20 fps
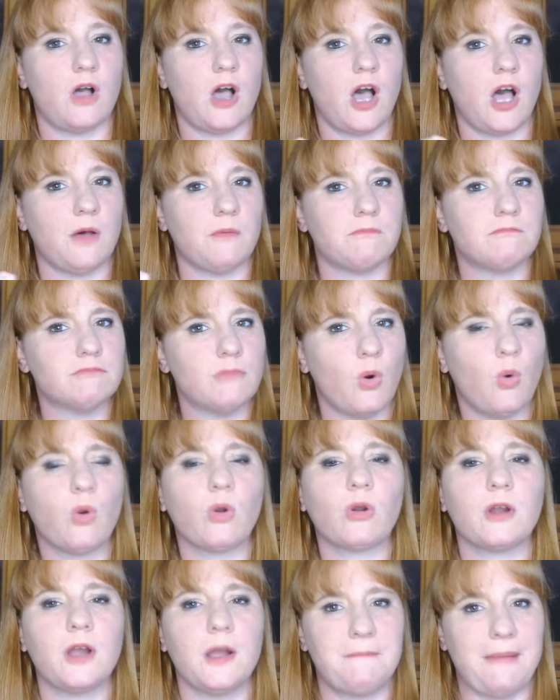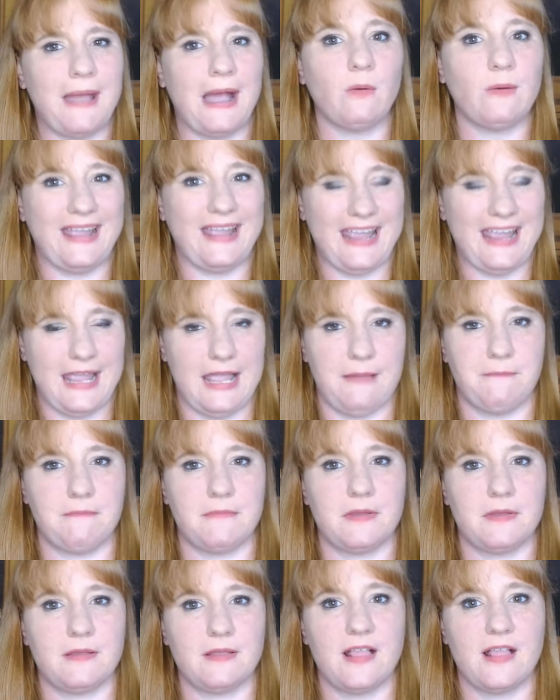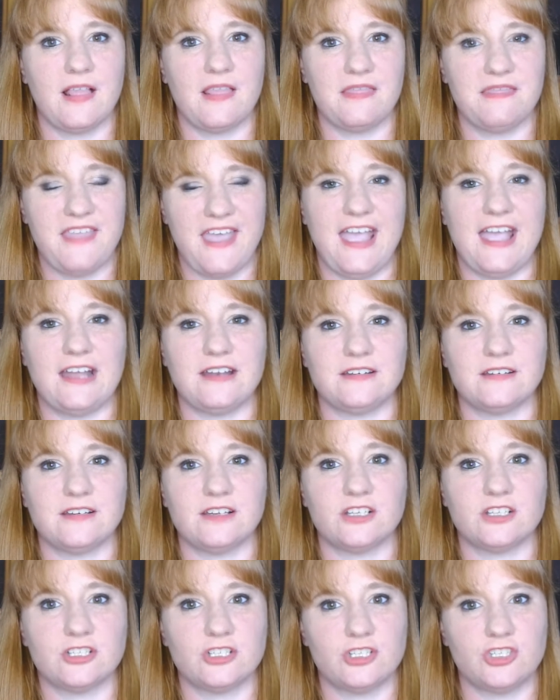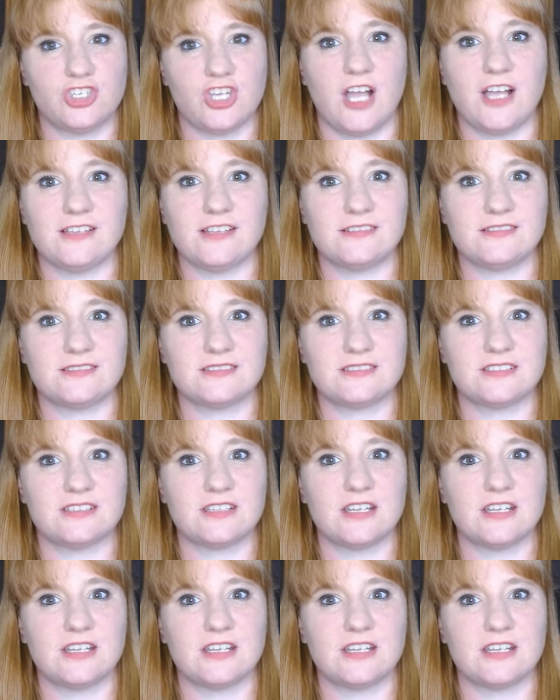more about him than just